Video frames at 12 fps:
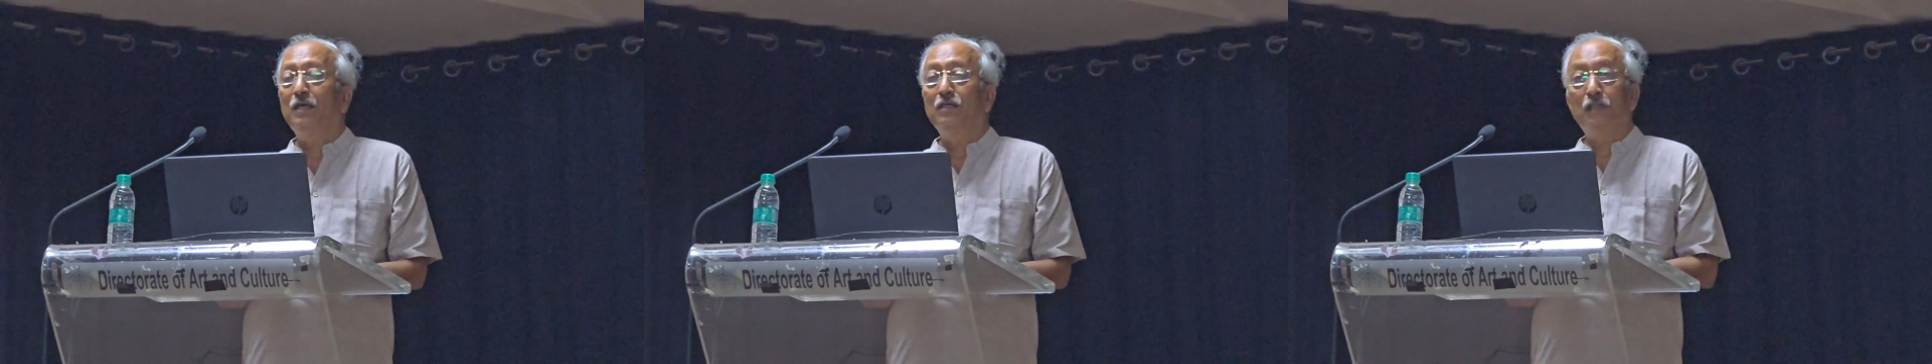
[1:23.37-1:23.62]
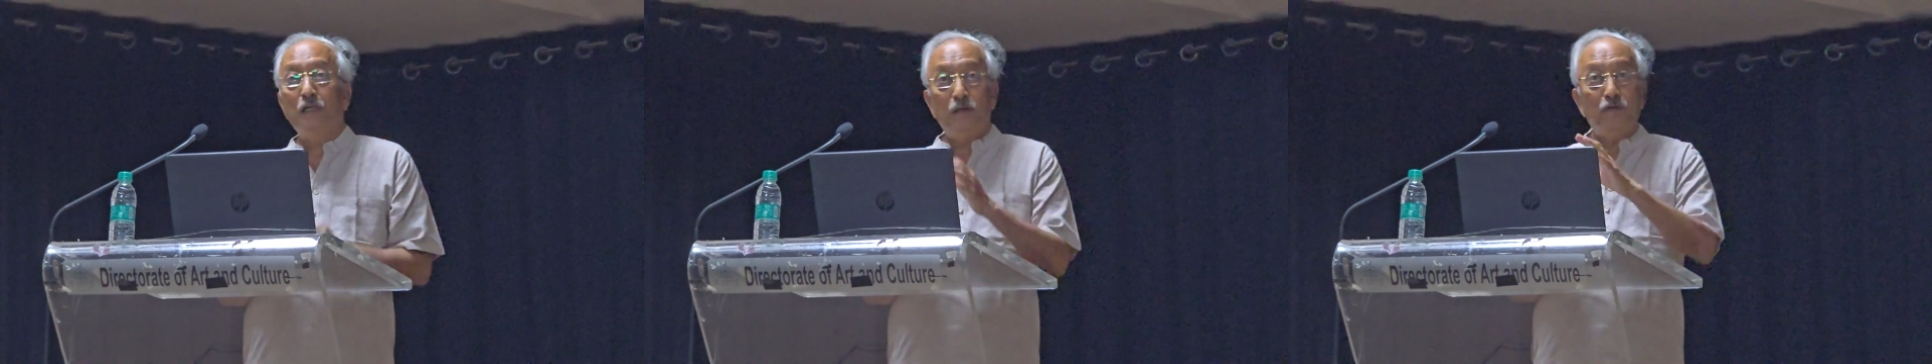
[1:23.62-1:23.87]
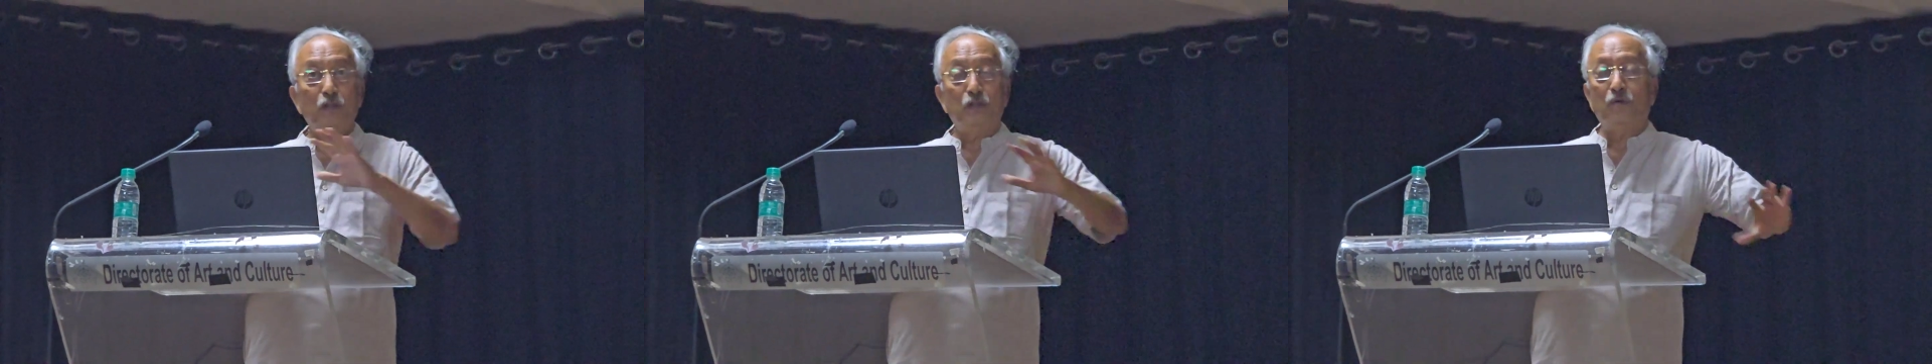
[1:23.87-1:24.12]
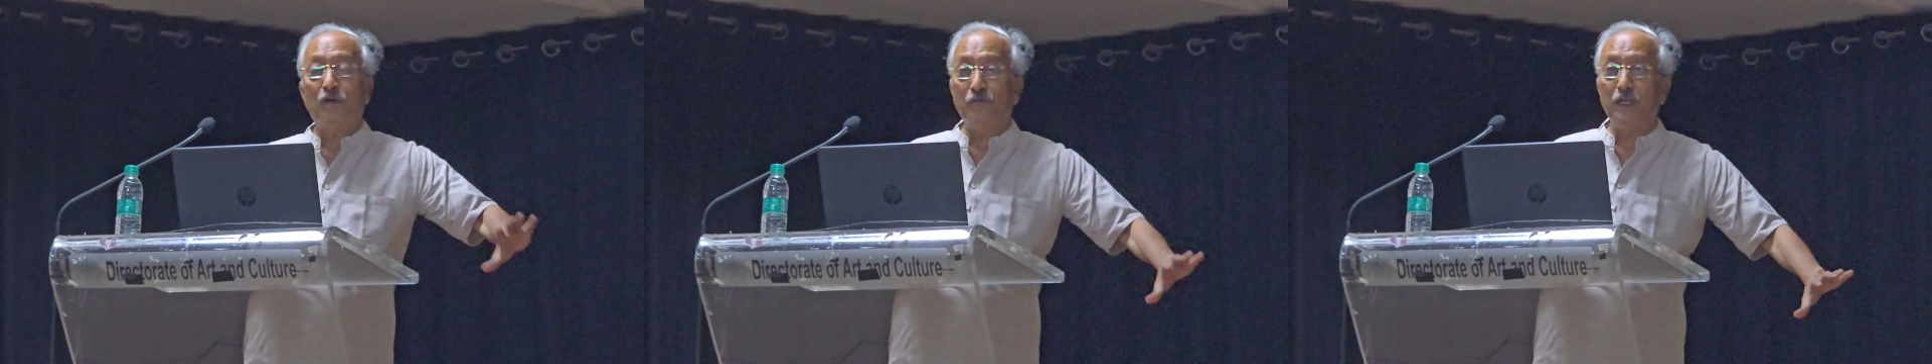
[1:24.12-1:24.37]
Sea
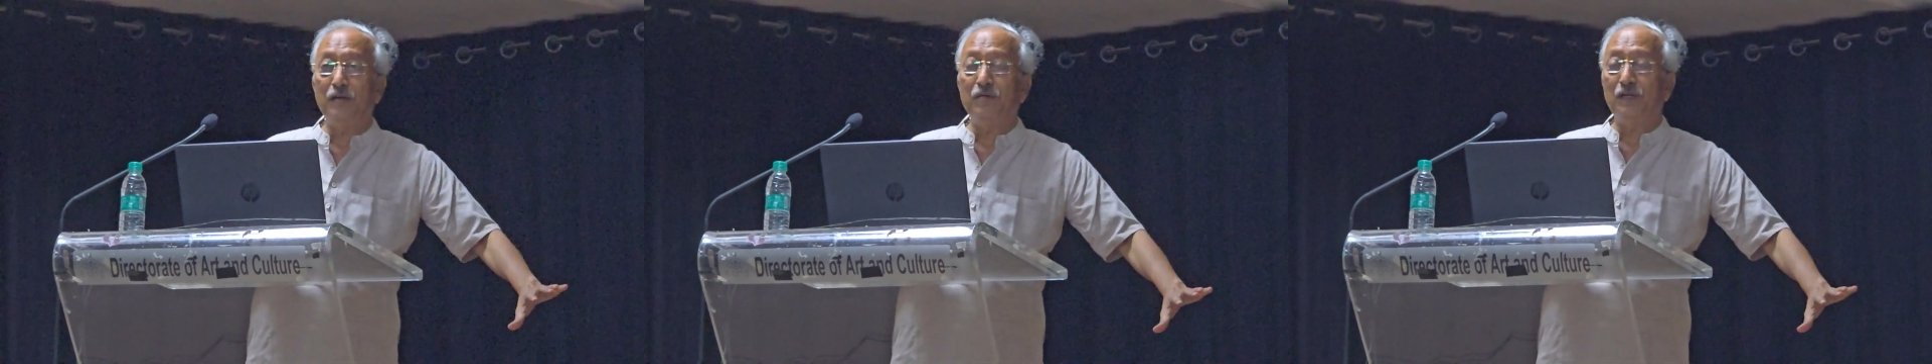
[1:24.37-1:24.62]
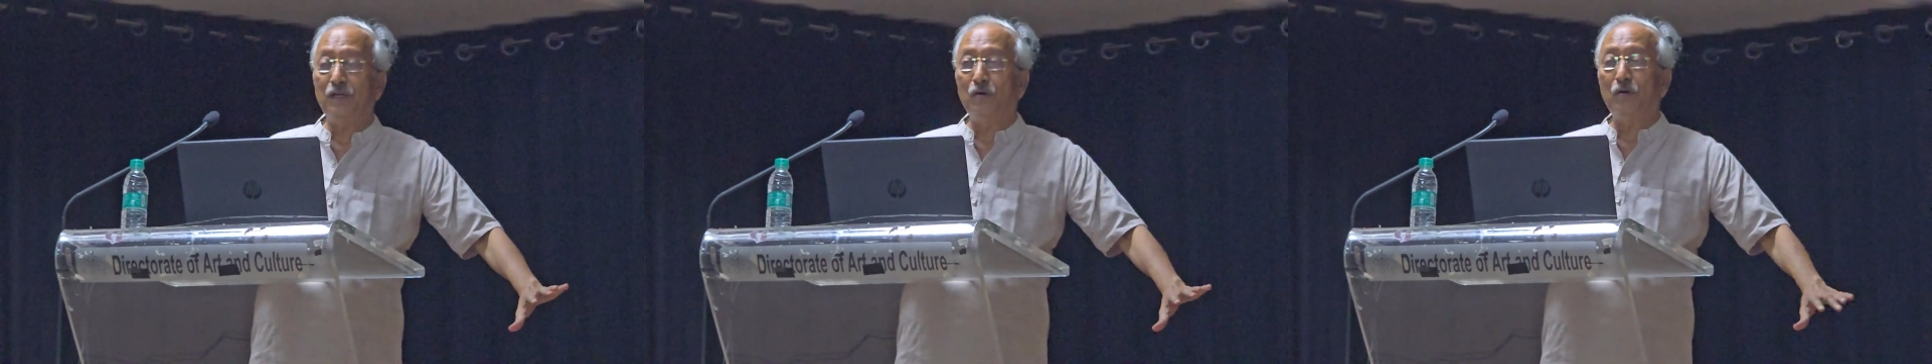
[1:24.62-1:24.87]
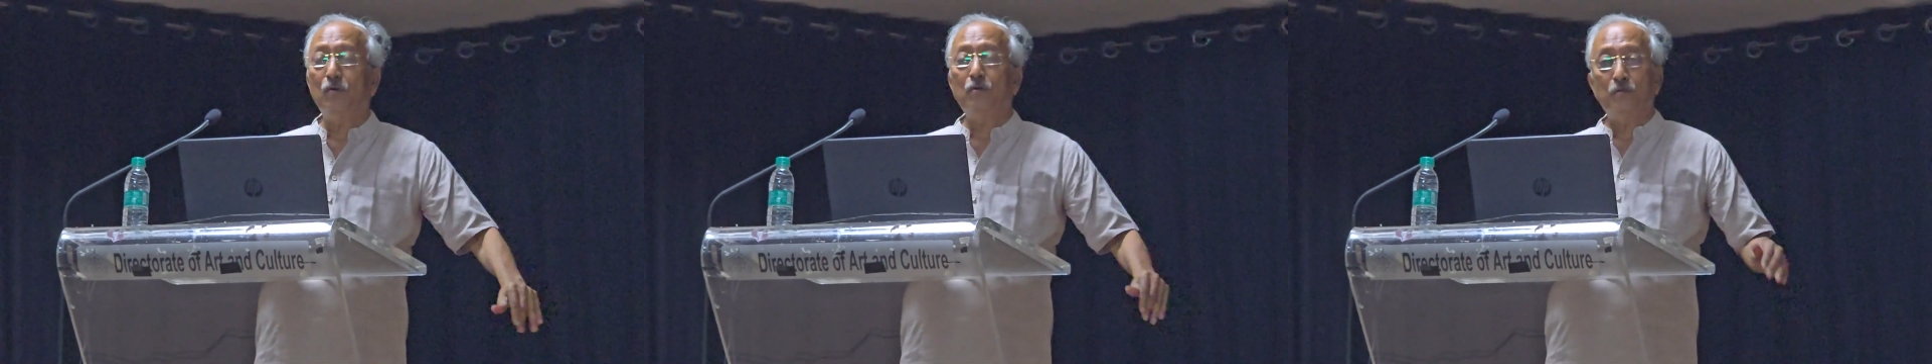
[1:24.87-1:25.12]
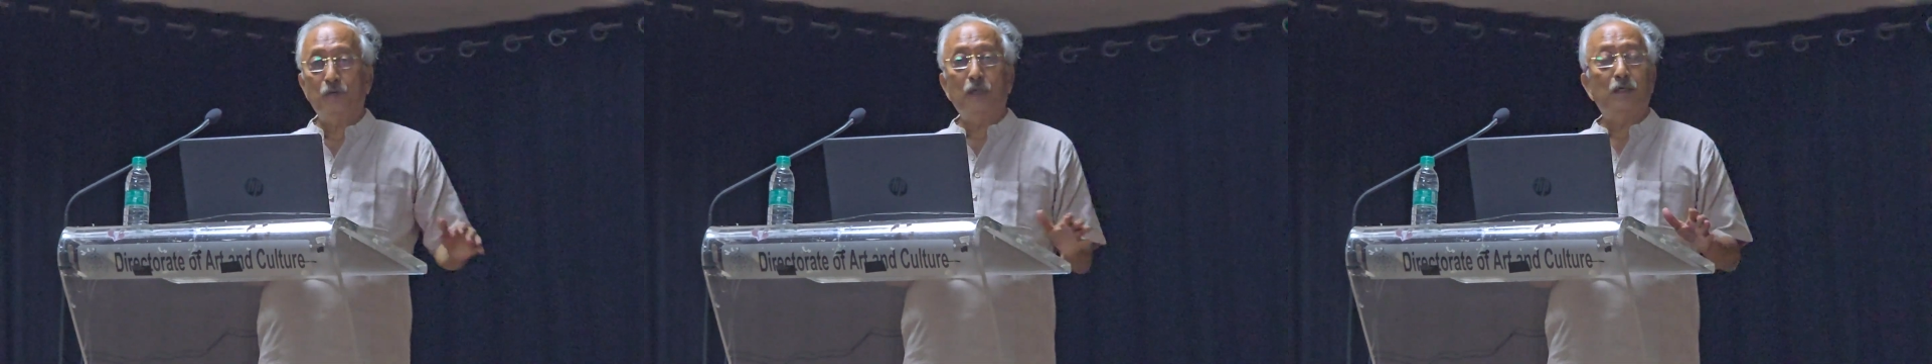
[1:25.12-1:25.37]
levels were very, very low,
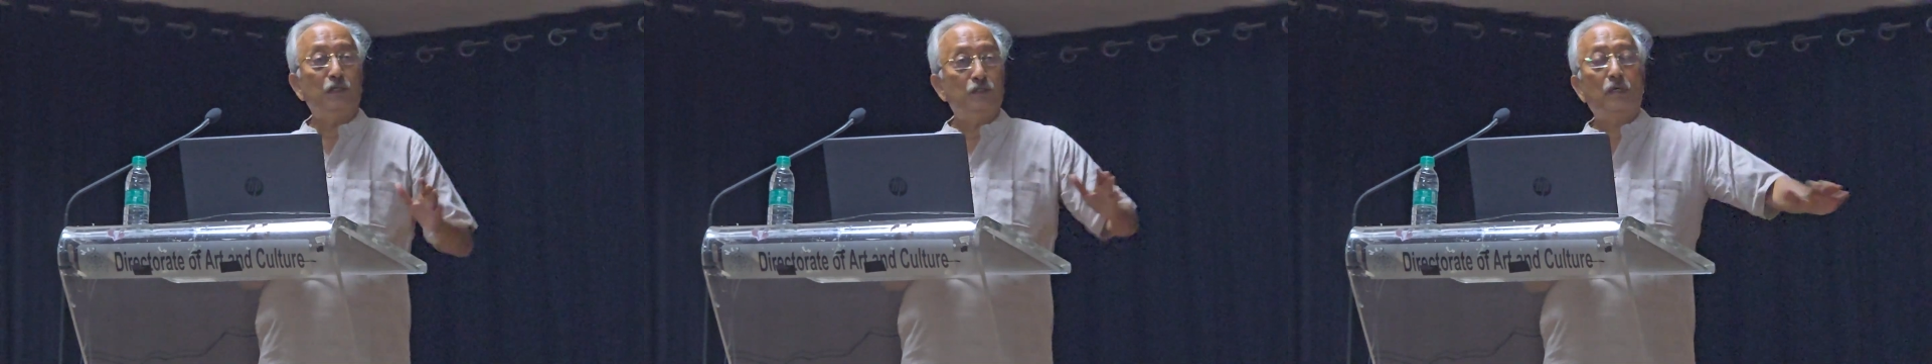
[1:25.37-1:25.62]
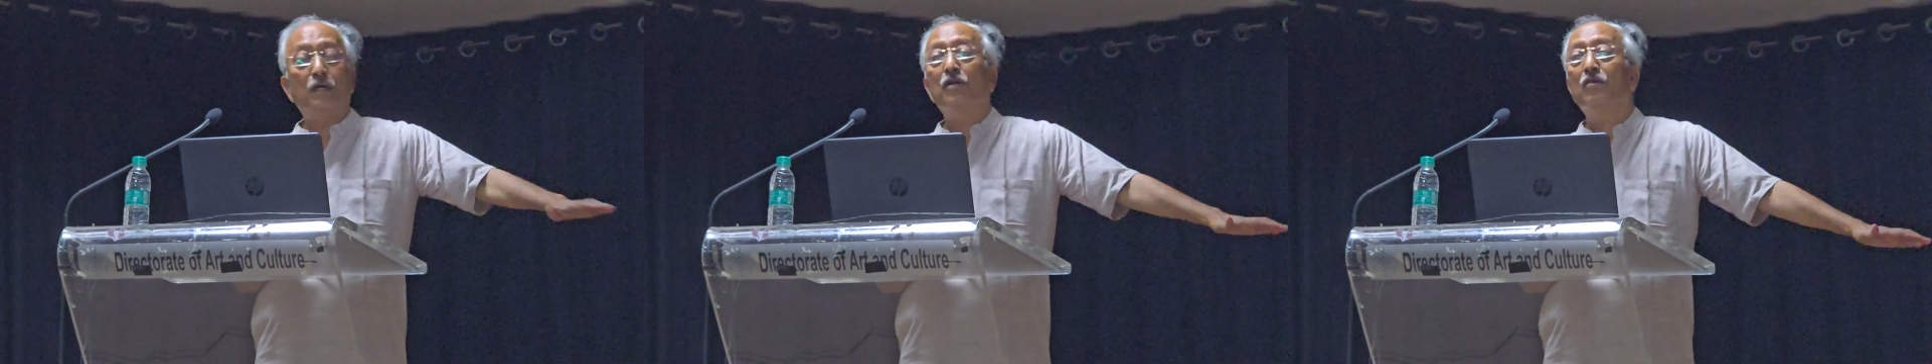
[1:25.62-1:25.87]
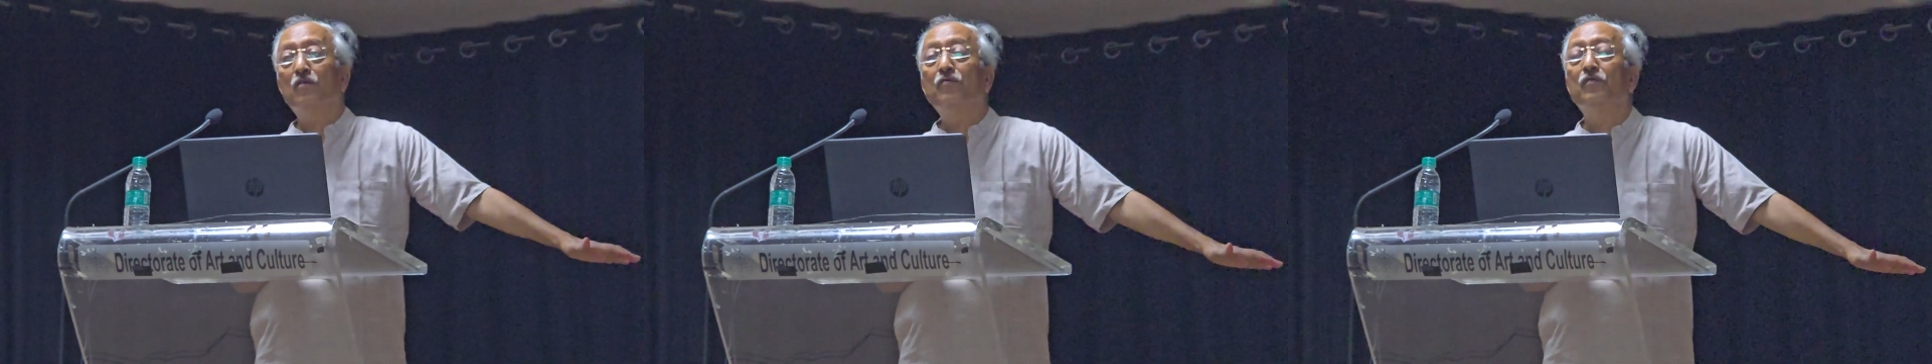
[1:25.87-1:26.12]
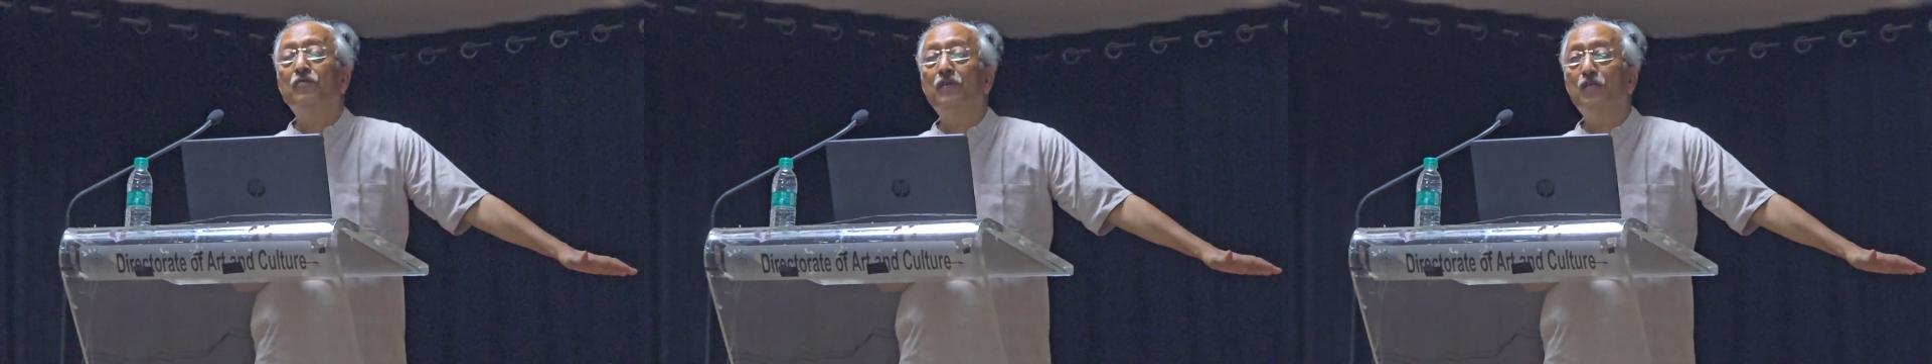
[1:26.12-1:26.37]
at least
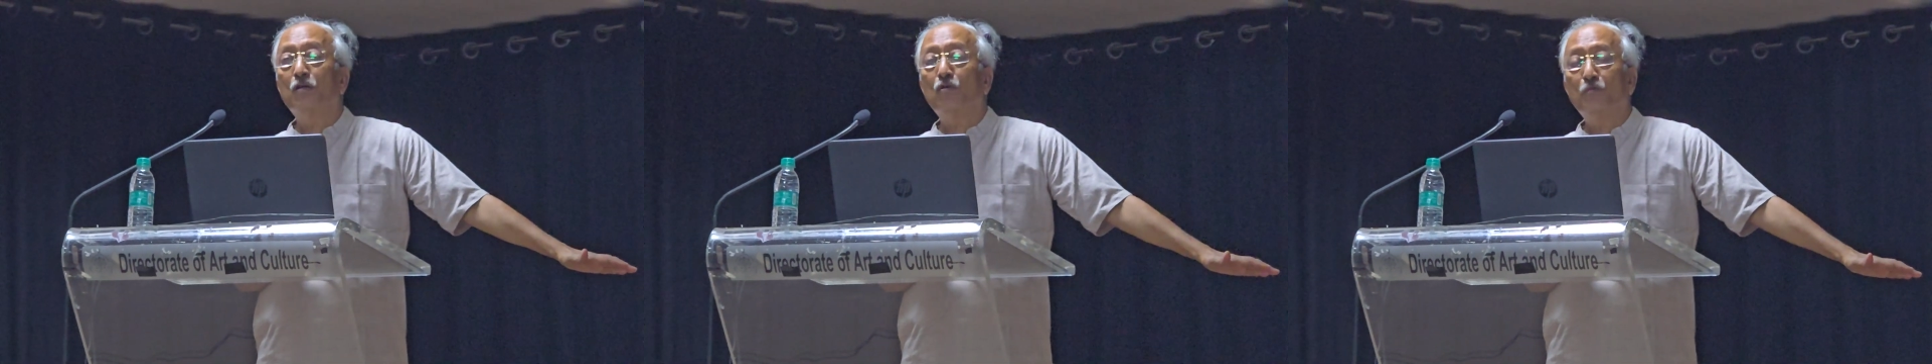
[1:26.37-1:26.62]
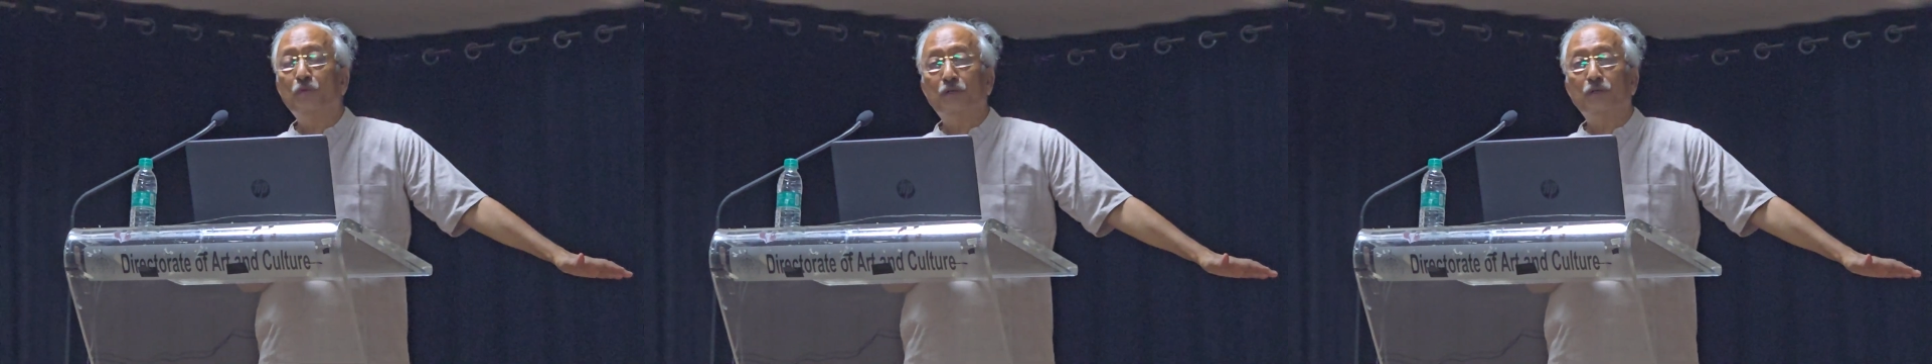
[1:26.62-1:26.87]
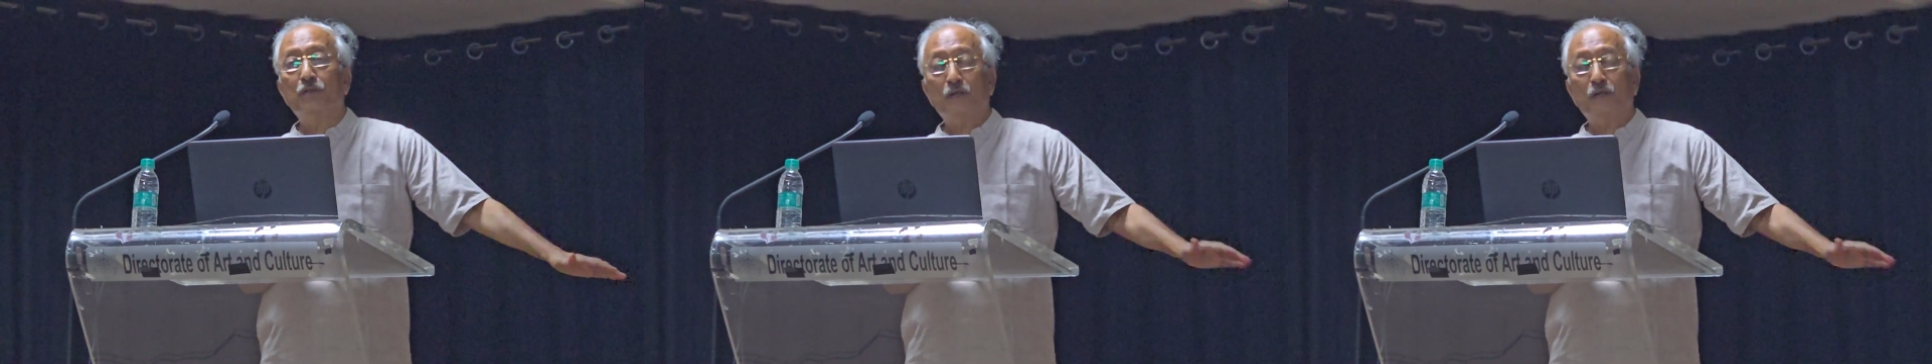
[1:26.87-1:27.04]
150 kilometers